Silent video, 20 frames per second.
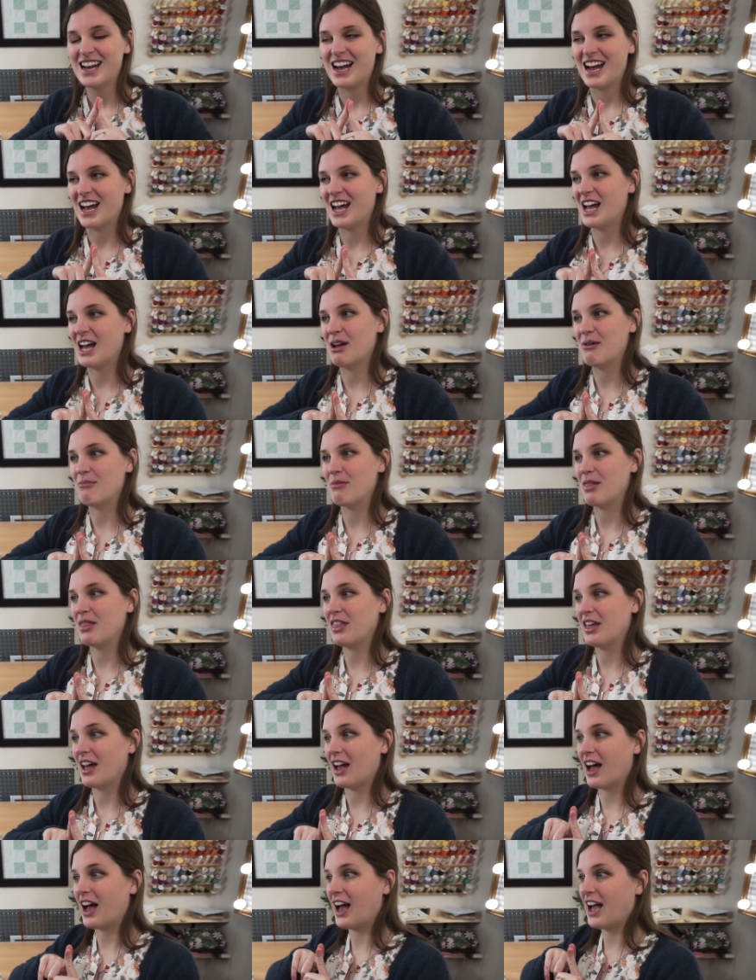
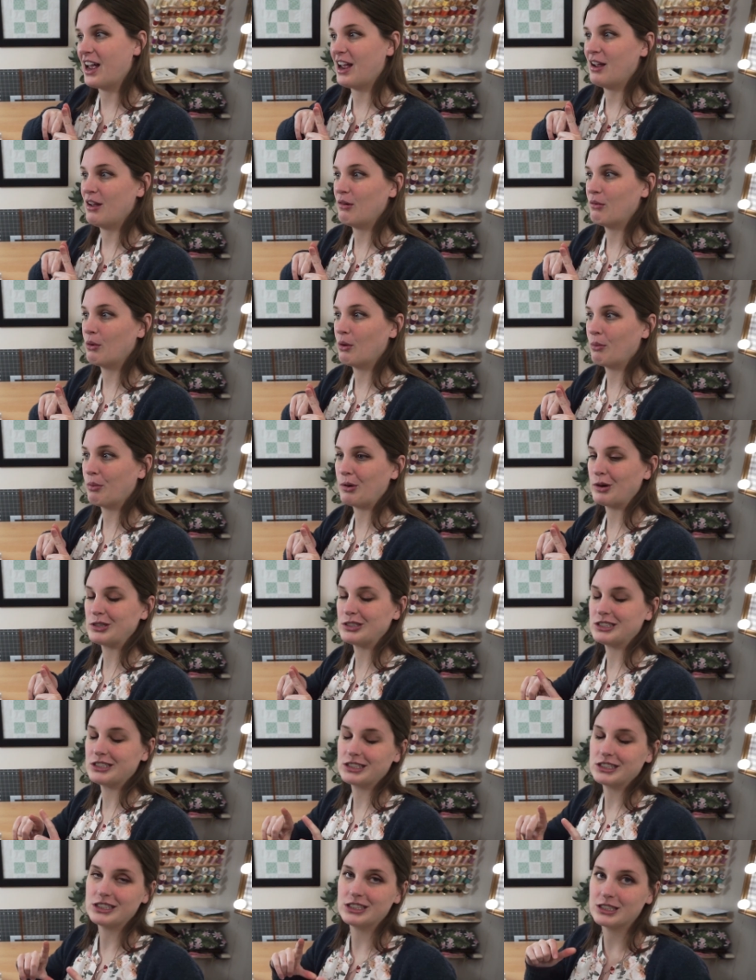that I will
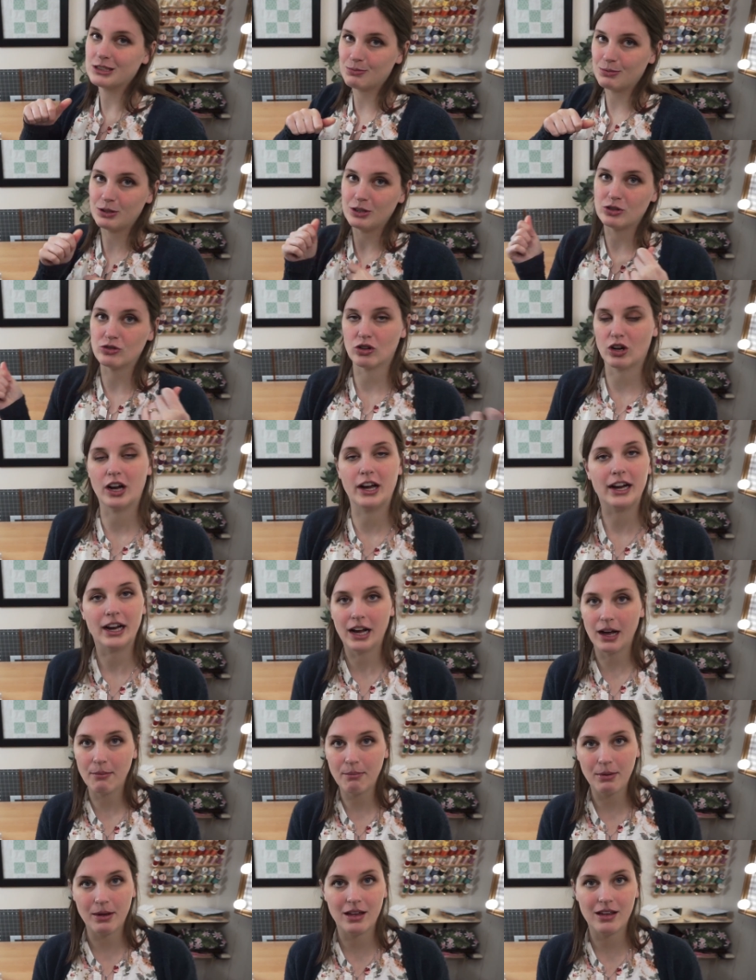personally just be drawing
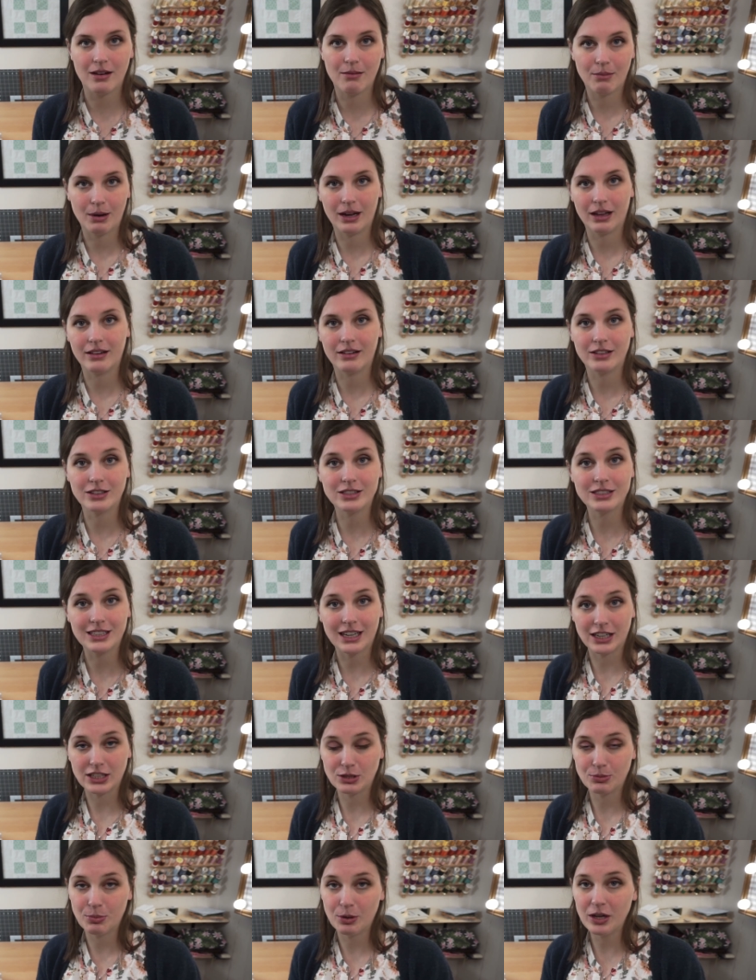up in my little
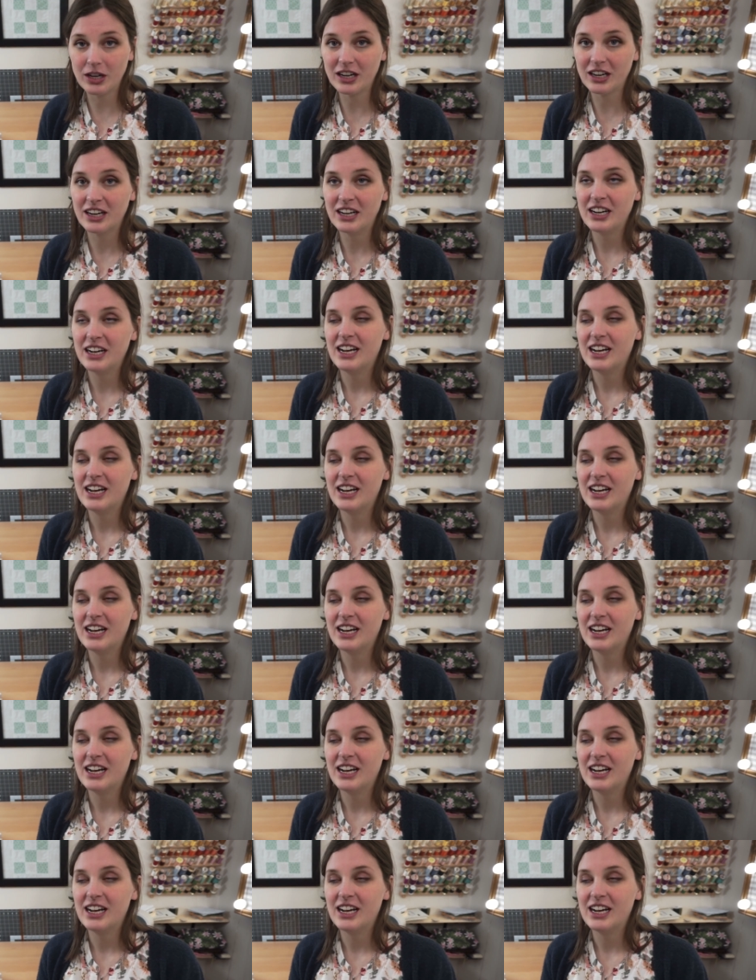sketchbook.